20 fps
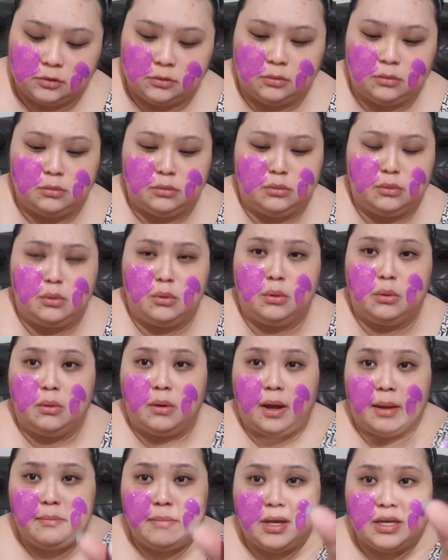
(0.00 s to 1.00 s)
Oh
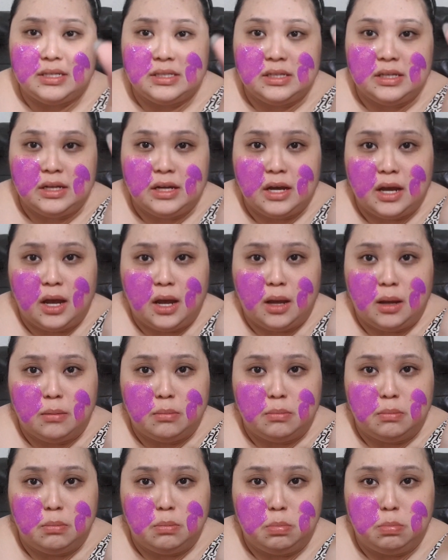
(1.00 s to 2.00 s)
no, I messed it up.